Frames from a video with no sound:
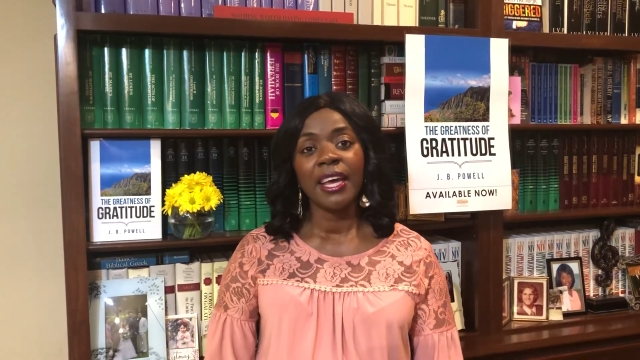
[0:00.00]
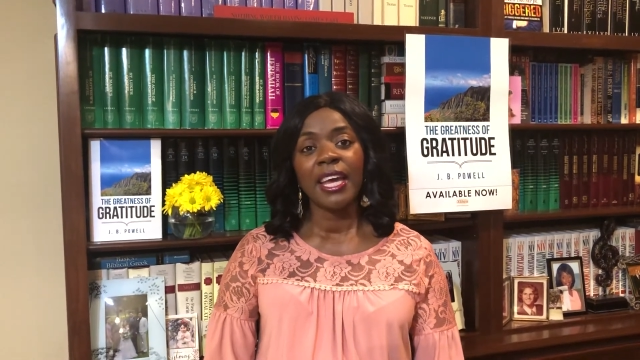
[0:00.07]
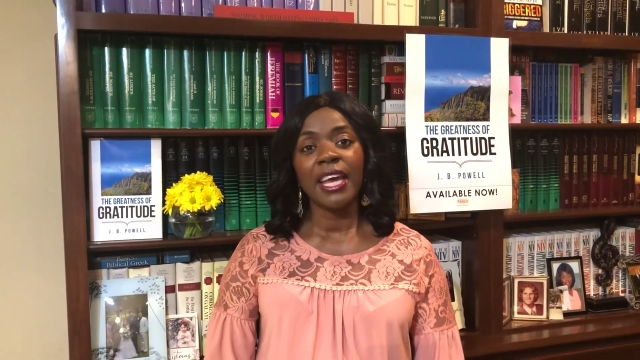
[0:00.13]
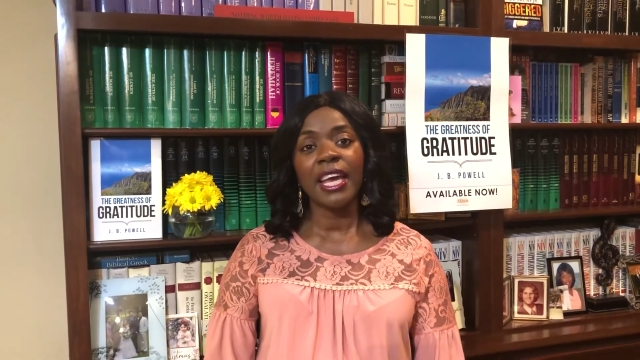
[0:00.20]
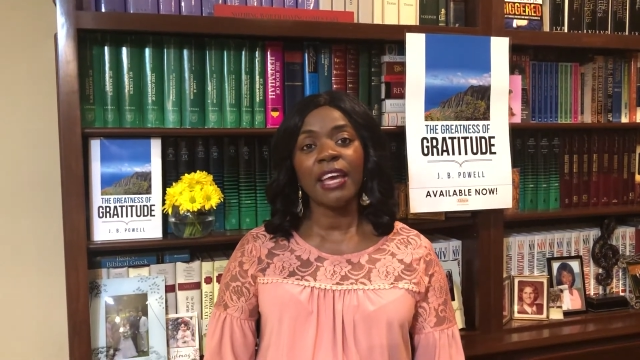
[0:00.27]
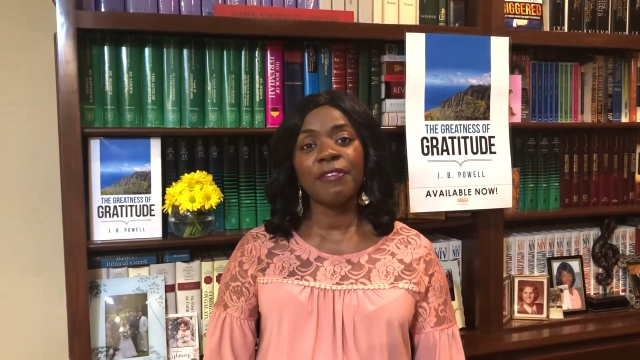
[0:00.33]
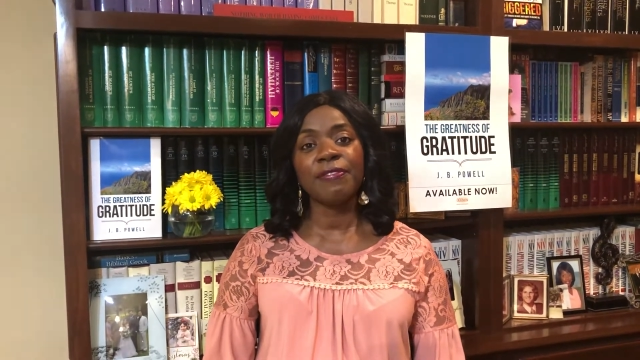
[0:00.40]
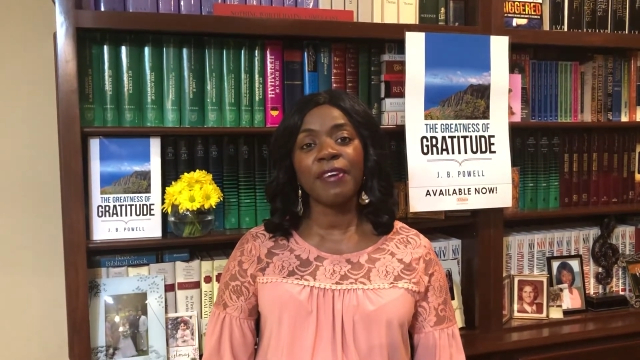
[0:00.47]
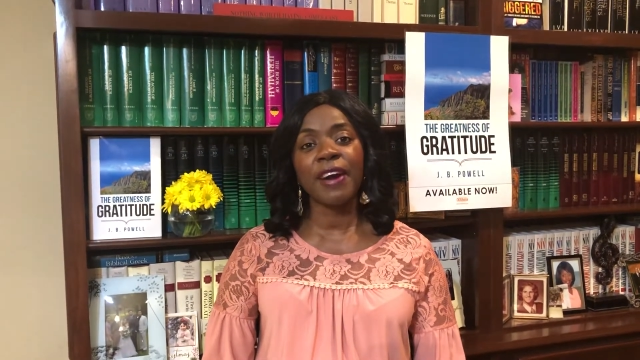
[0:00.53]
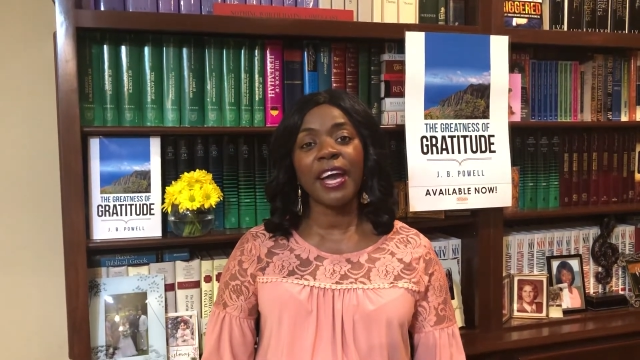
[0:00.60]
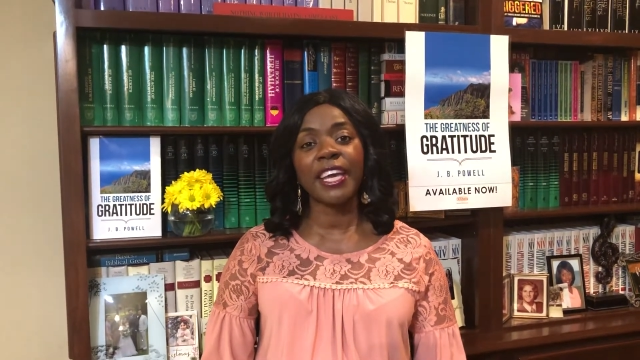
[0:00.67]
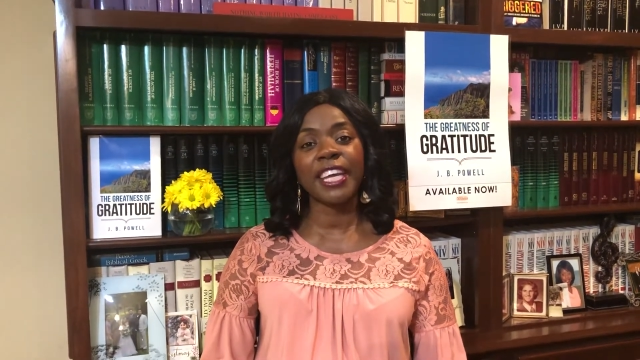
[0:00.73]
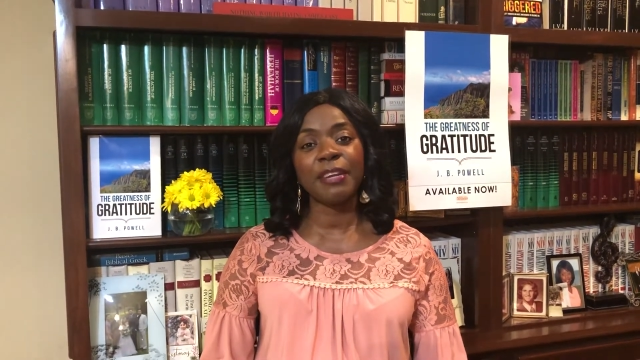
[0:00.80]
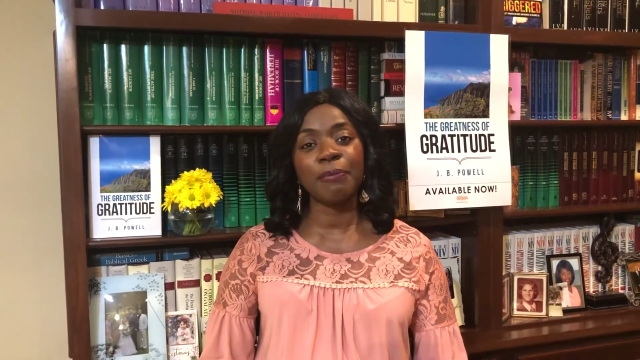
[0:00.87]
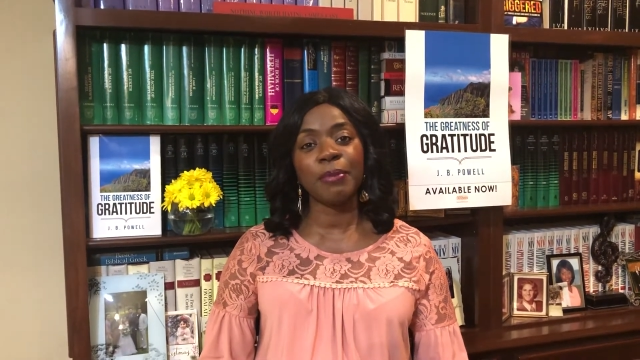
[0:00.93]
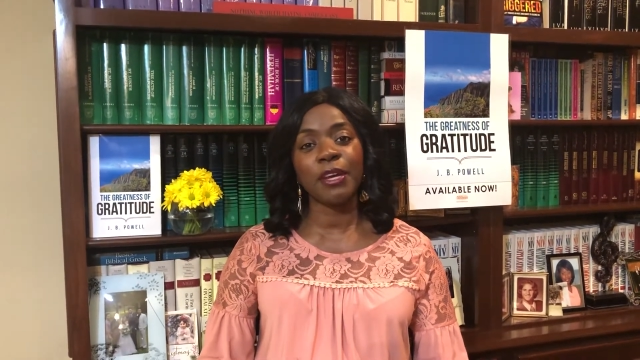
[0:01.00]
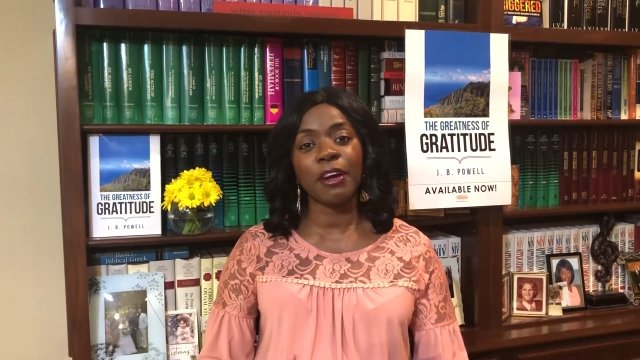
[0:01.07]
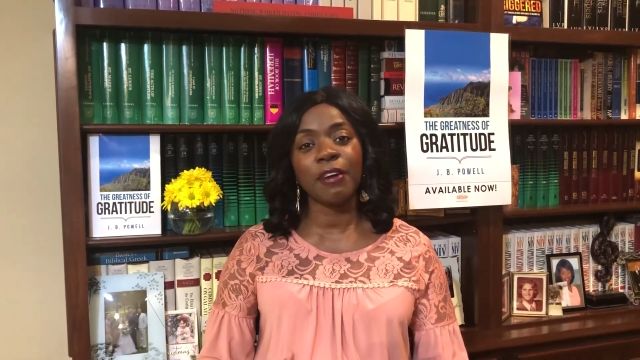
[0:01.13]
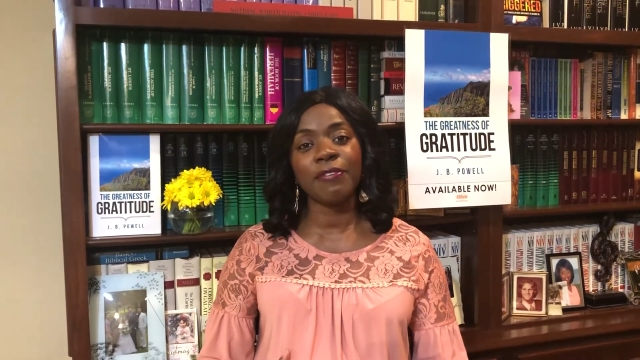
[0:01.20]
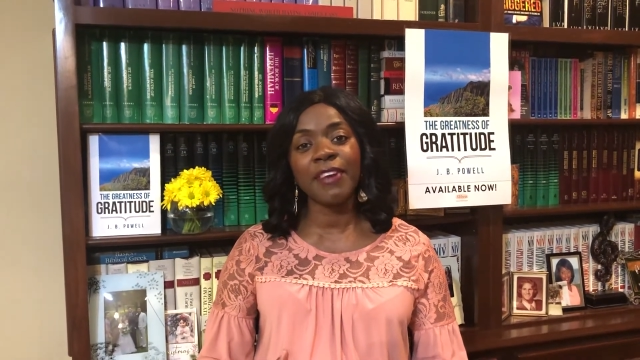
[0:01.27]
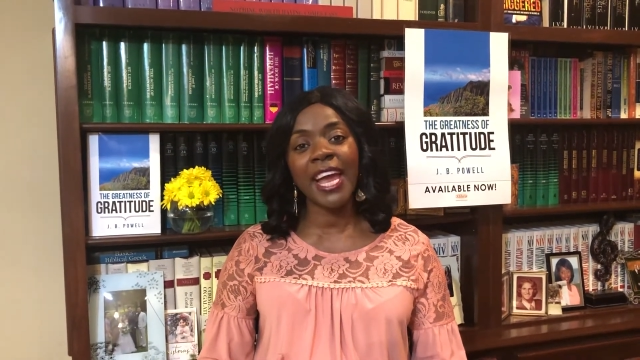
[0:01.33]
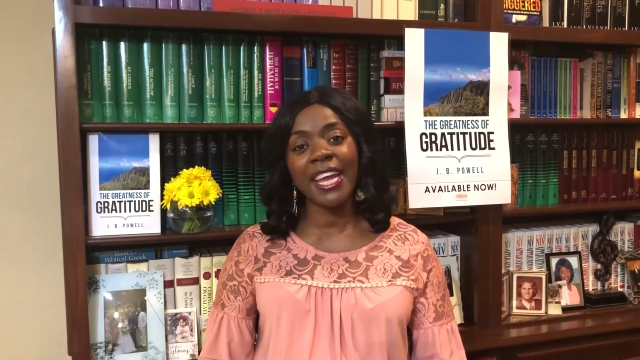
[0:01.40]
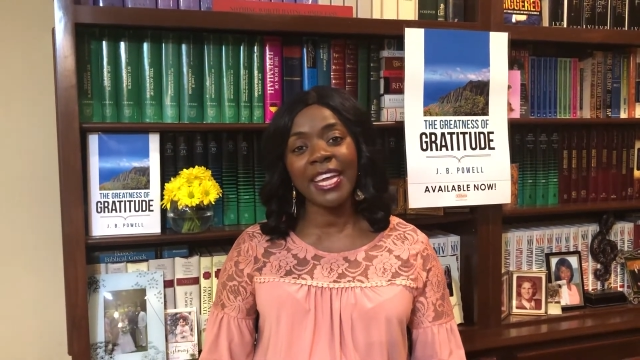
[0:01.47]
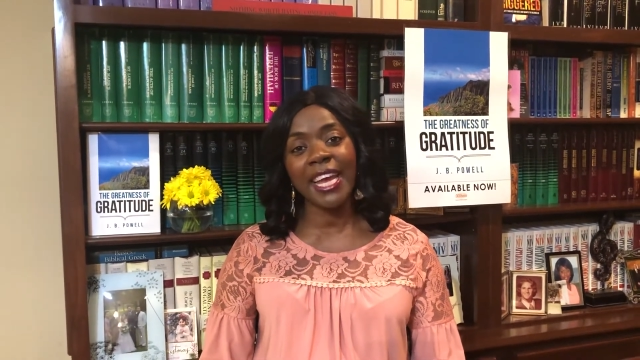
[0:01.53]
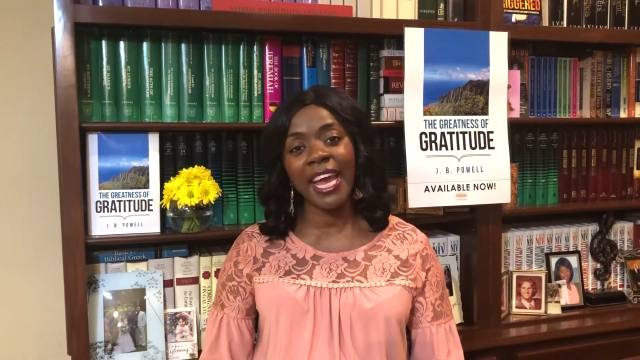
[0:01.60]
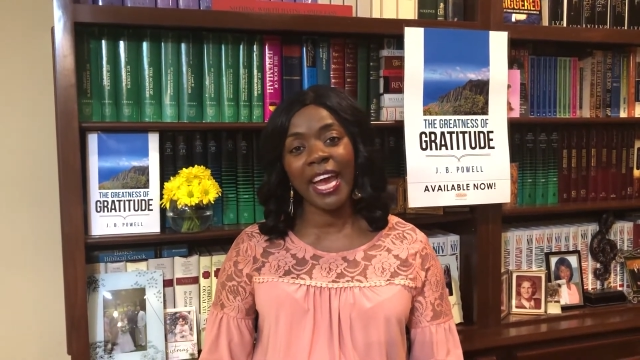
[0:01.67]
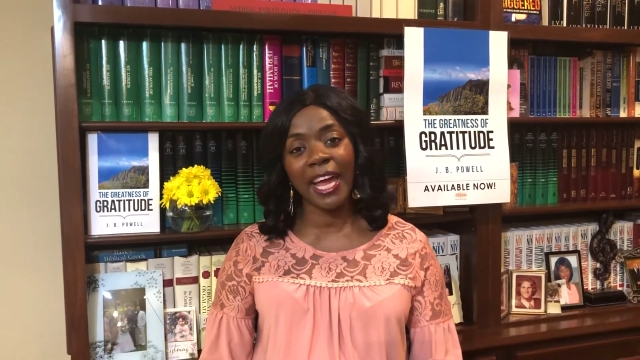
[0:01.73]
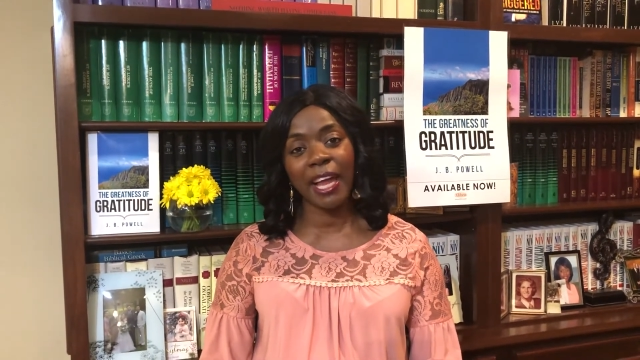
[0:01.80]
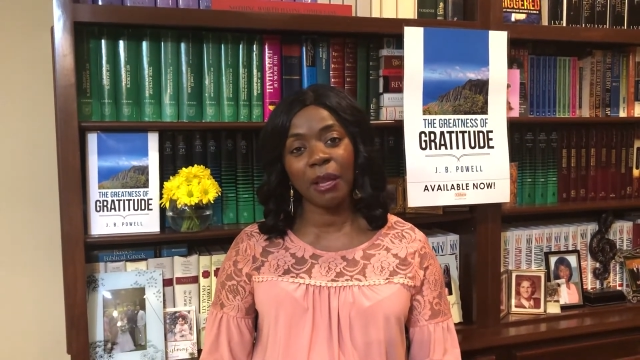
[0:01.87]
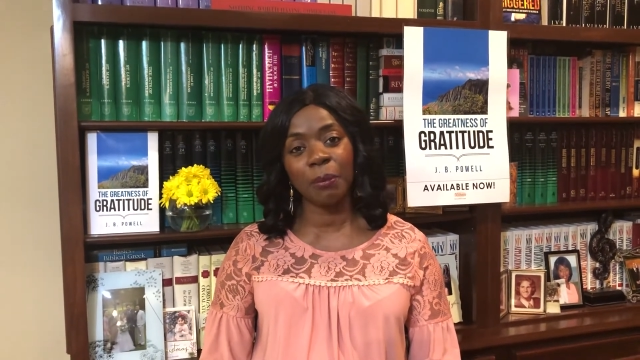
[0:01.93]
"If I can be of any
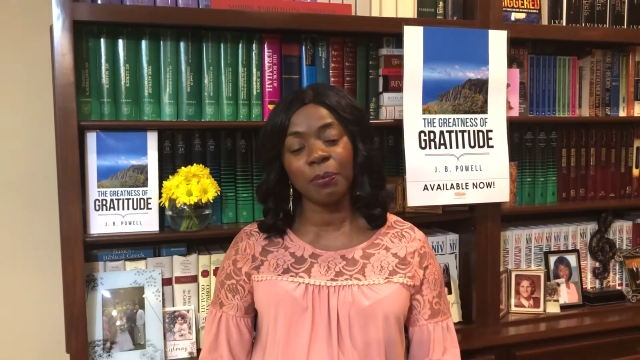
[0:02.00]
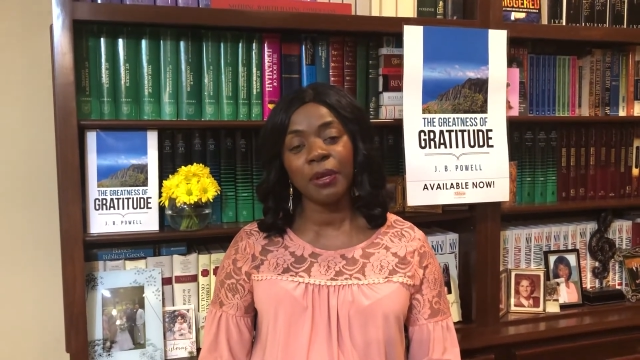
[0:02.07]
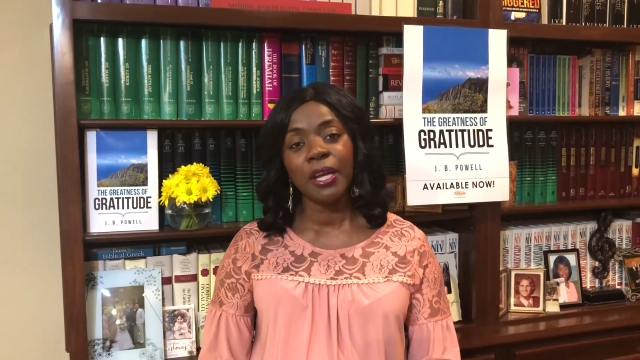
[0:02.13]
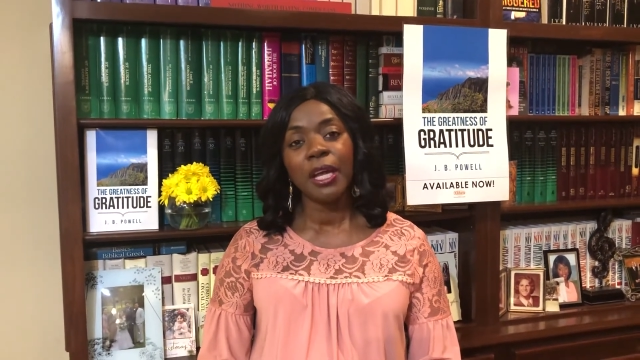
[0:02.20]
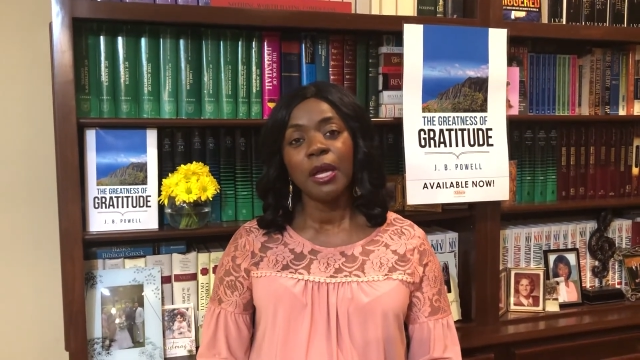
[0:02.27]
help,